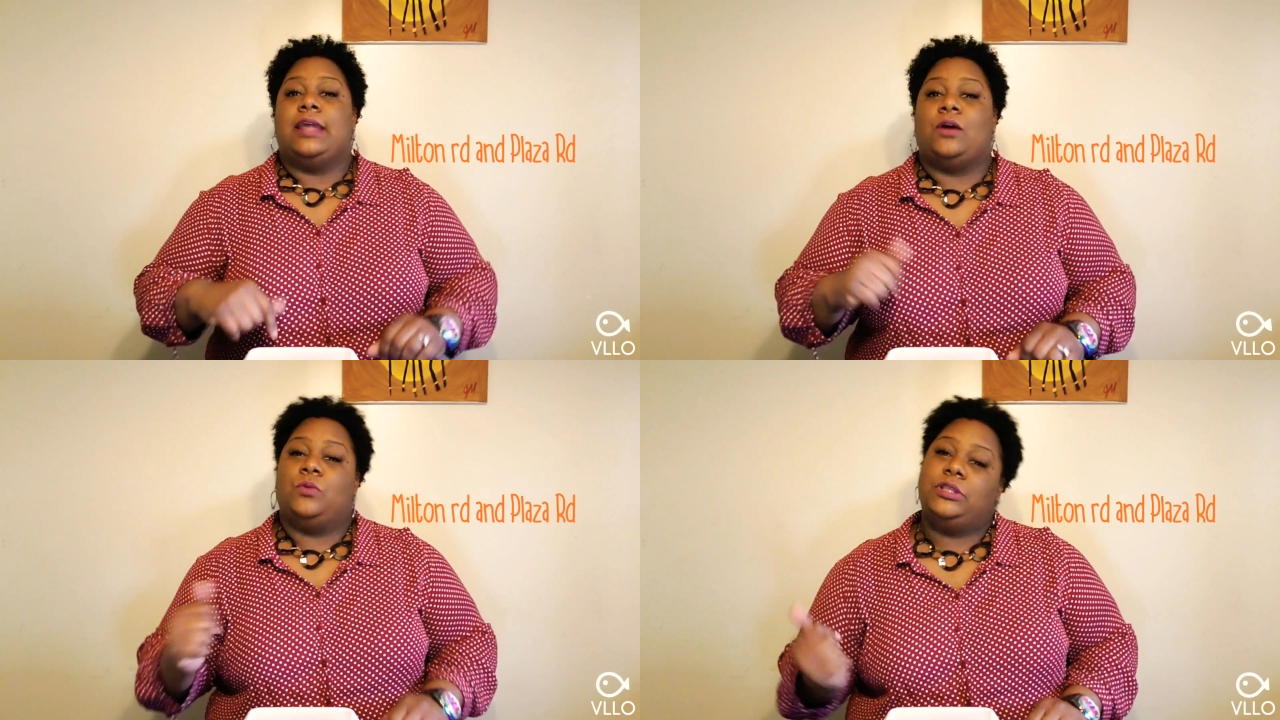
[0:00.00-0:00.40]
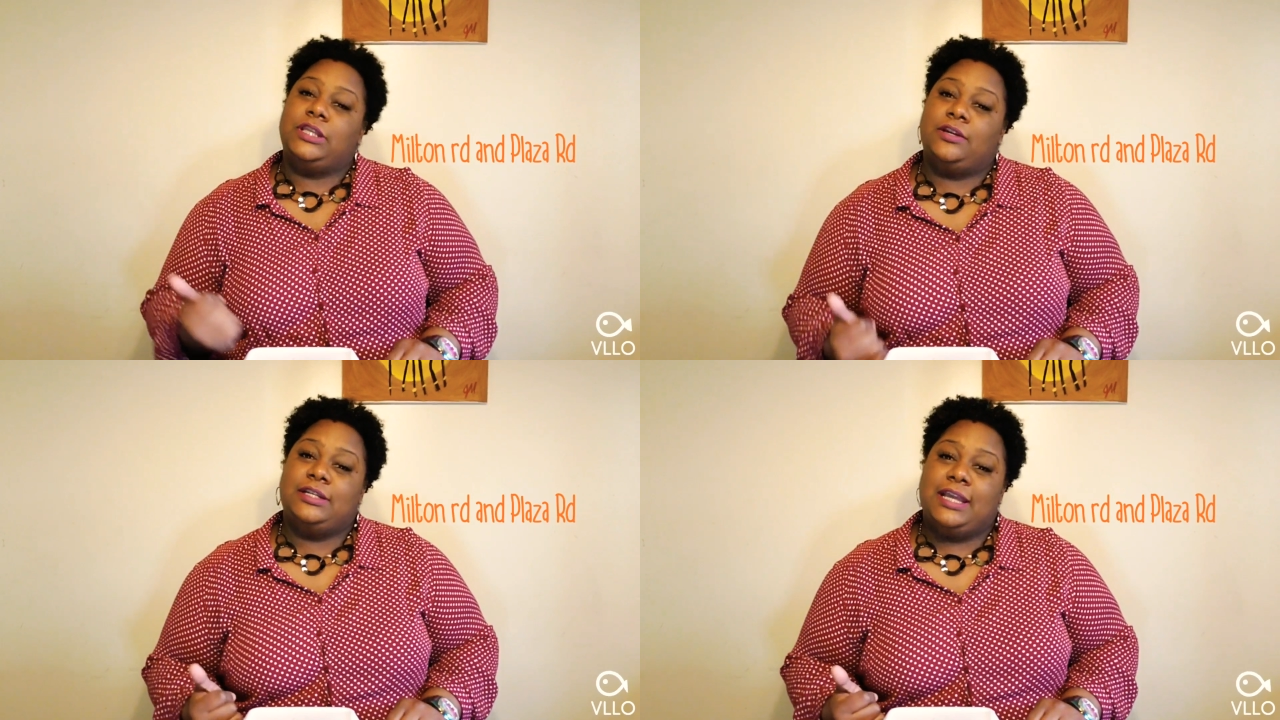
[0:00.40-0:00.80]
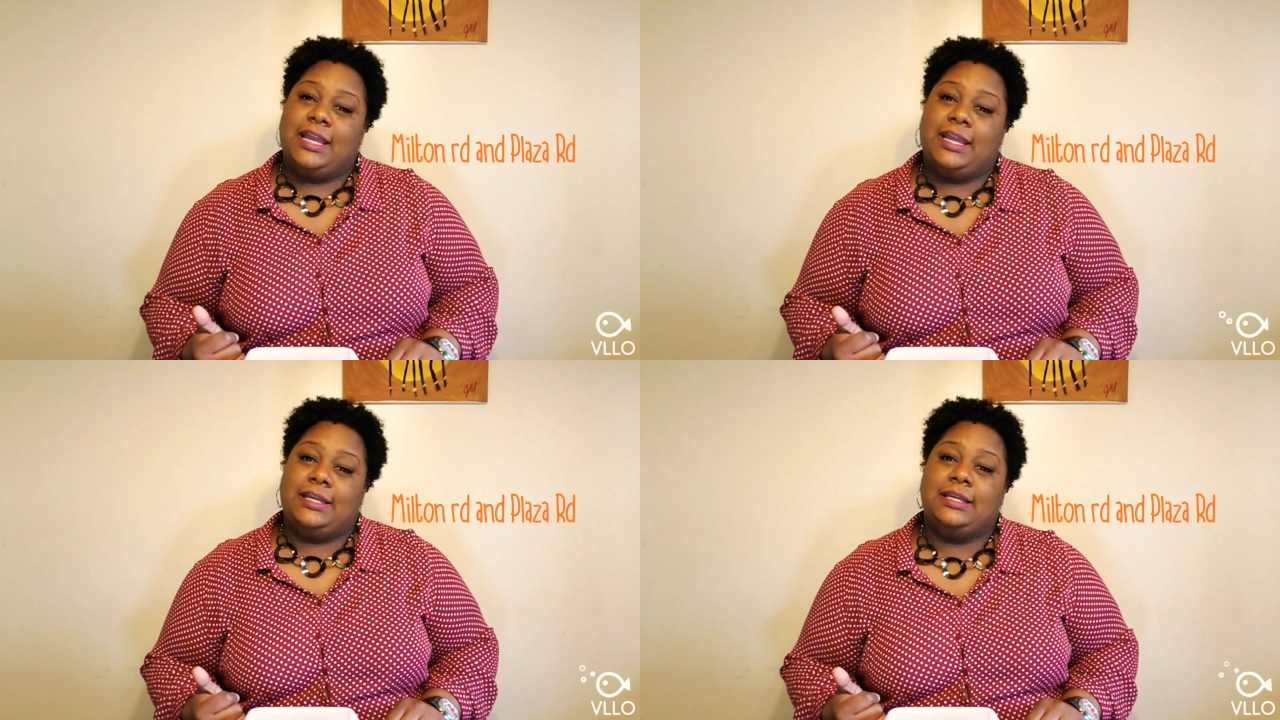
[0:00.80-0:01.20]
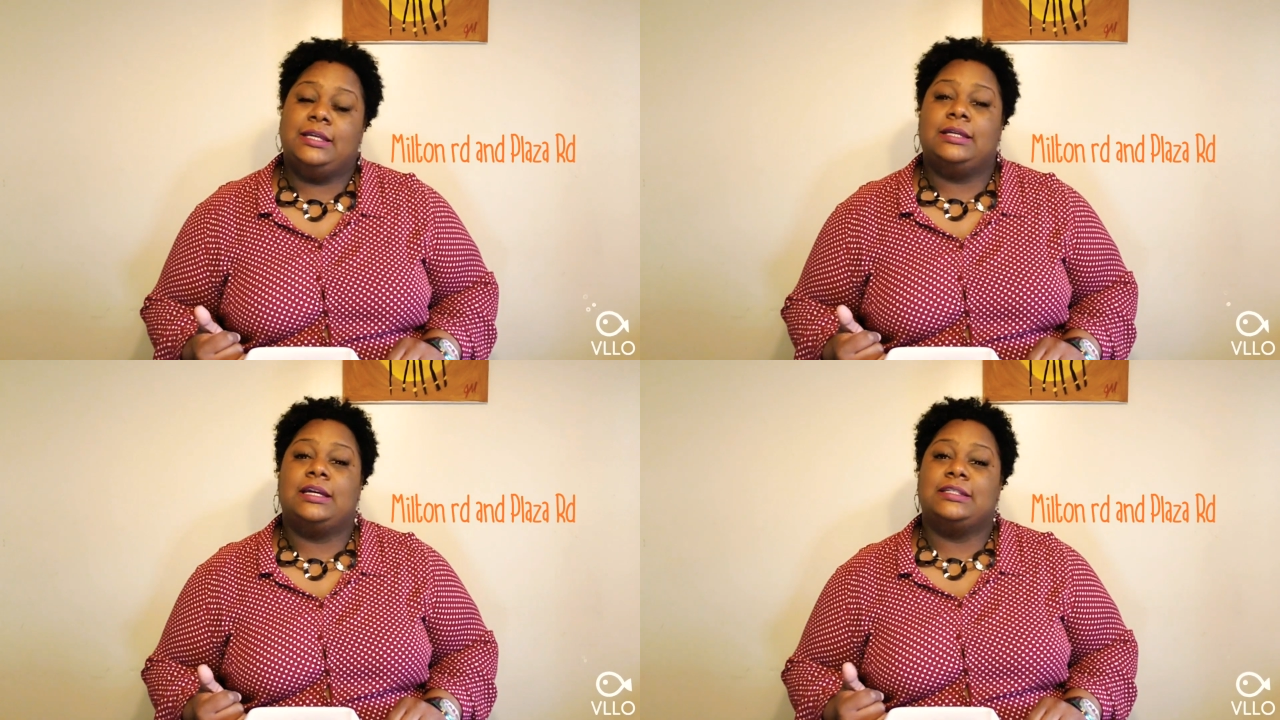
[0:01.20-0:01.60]
Now I went there today
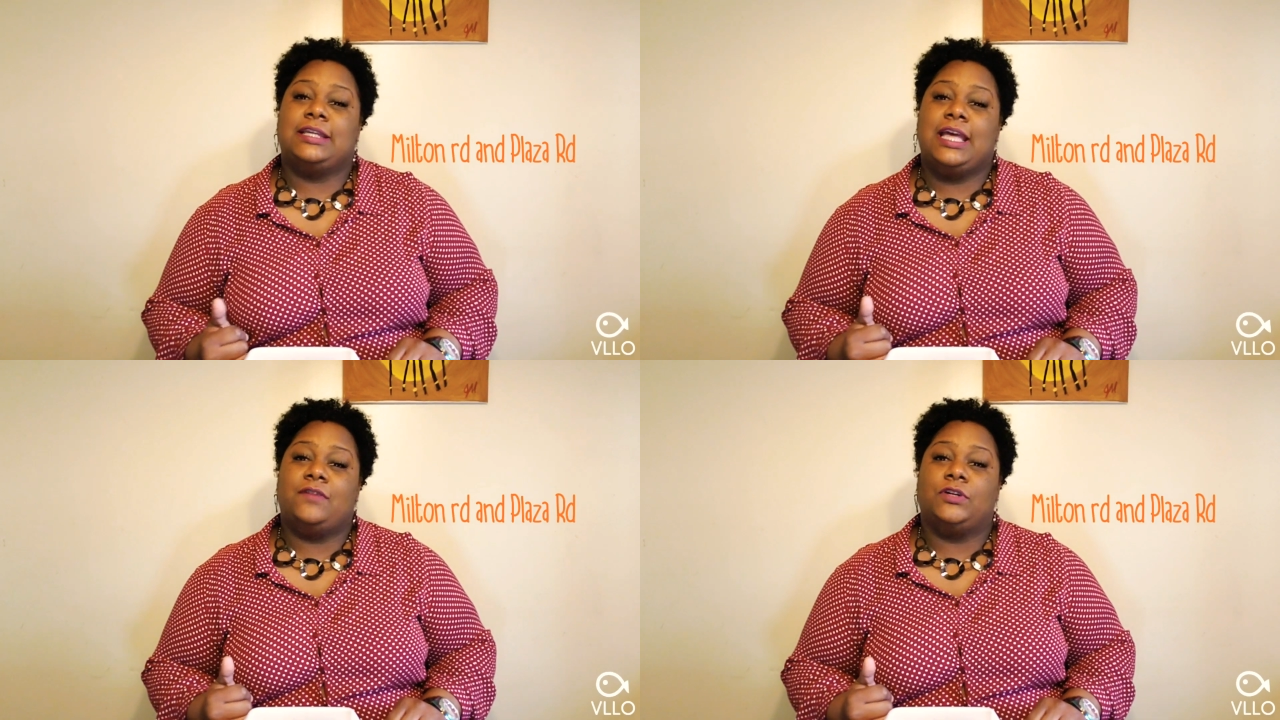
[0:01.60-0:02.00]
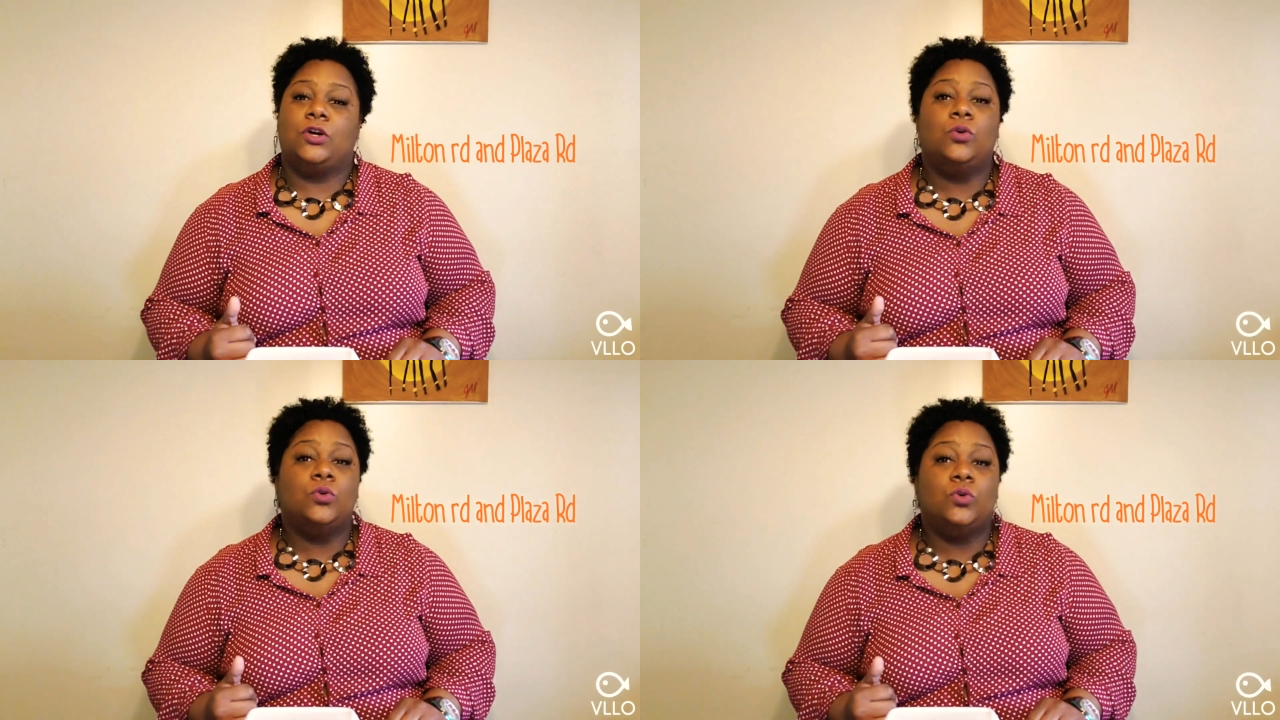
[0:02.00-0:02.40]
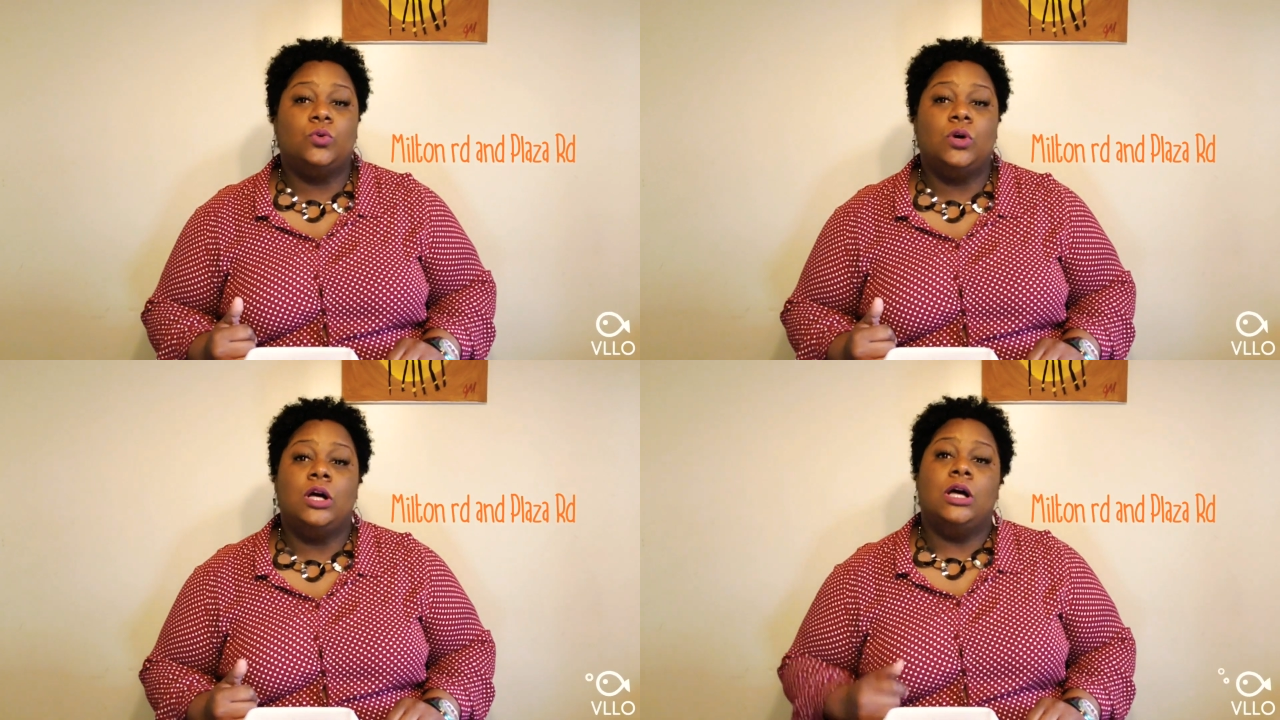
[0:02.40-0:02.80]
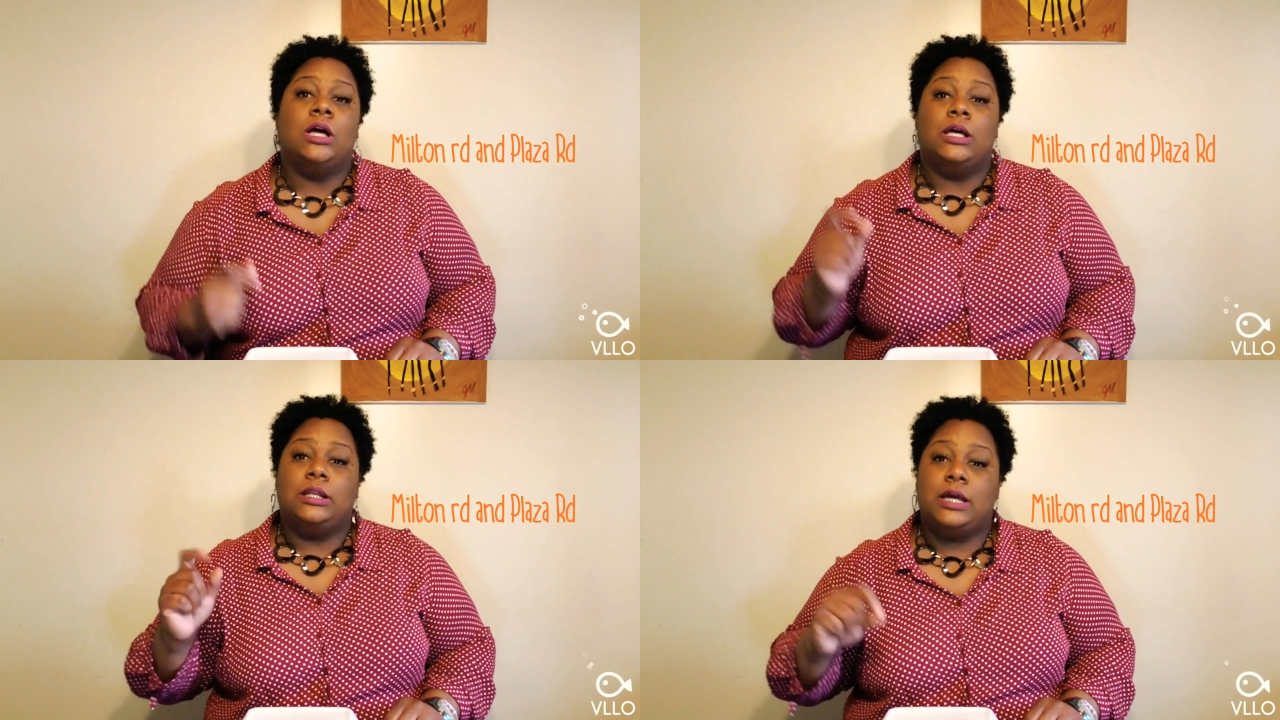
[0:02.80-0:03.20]
because they have a cool
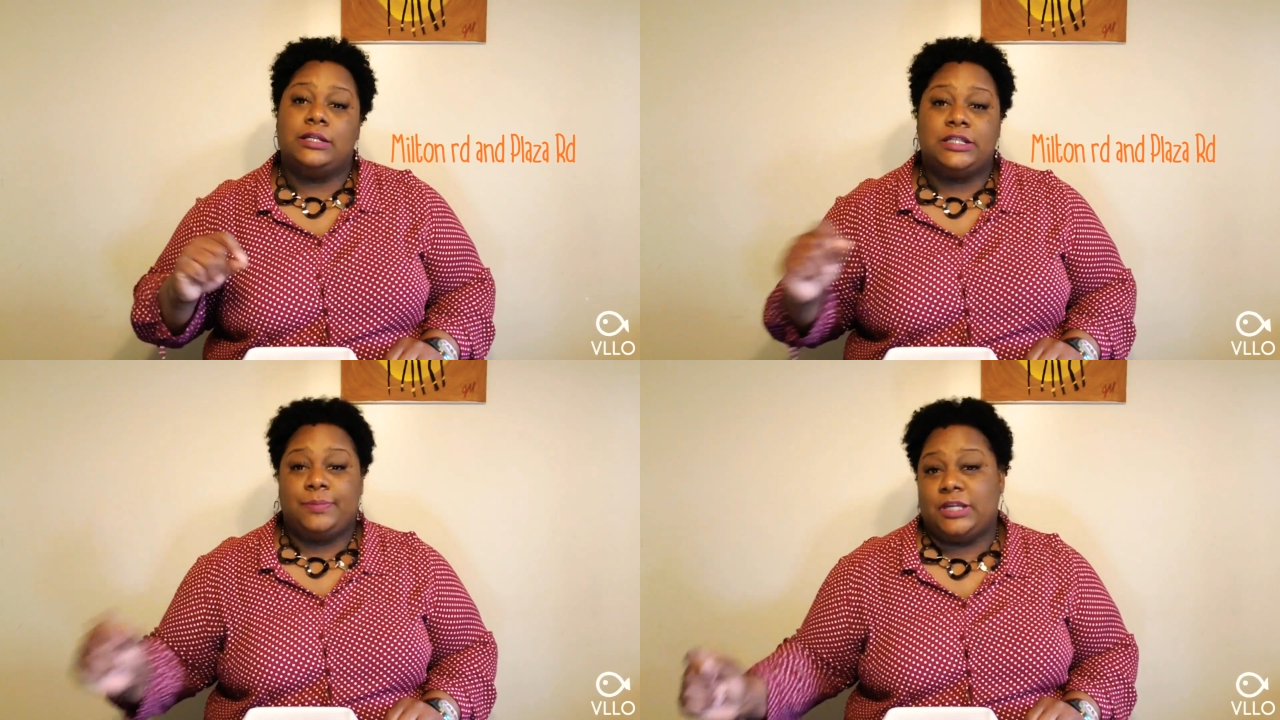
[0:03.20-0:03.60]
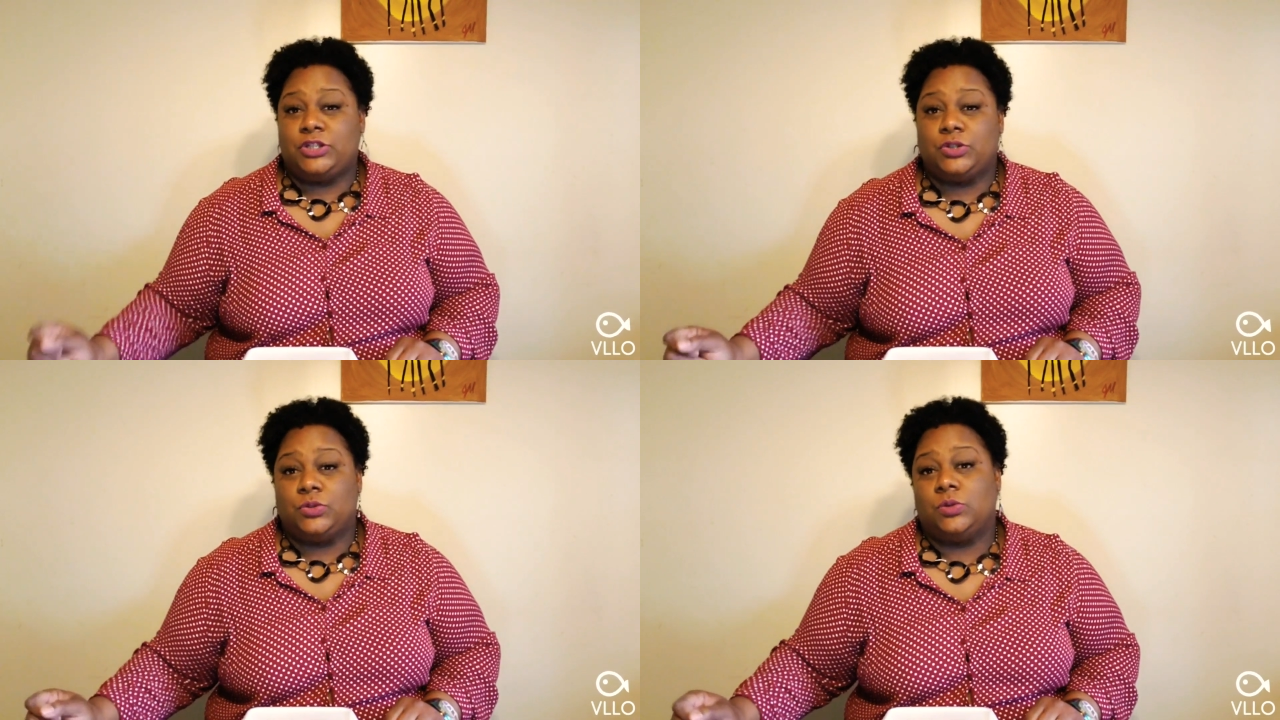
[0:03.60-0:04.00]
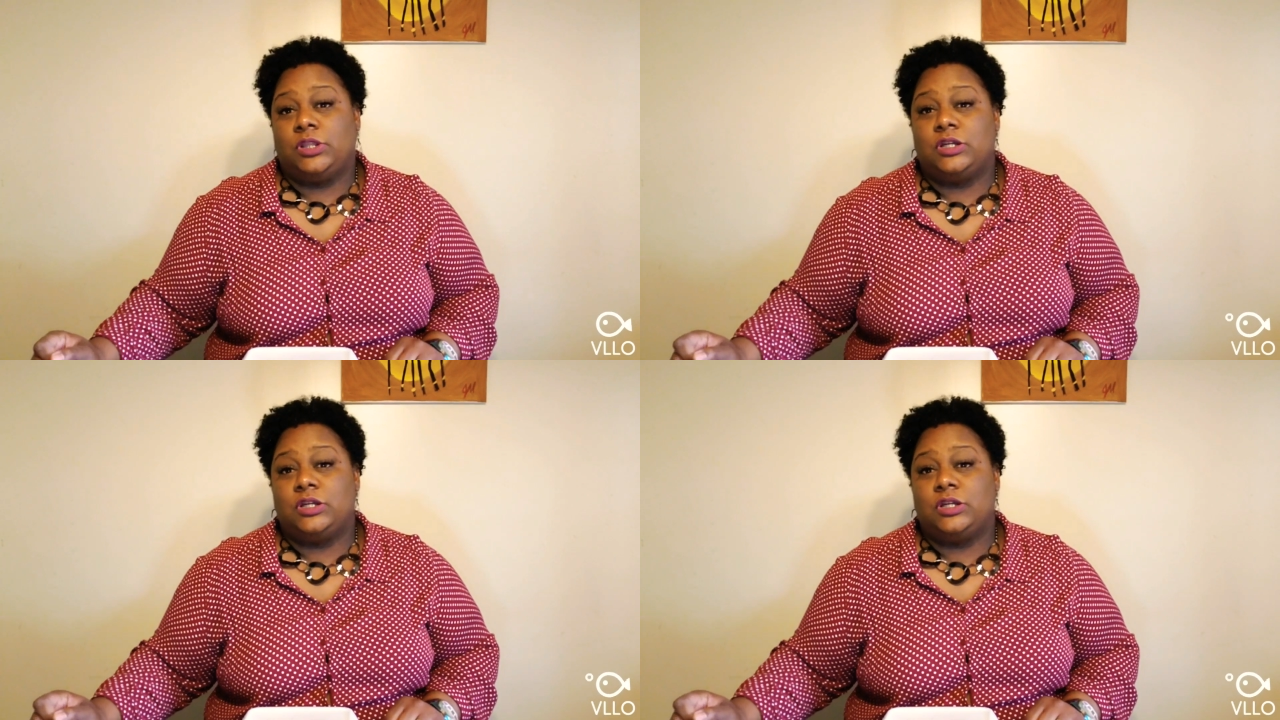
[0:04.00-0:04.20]
lunch special.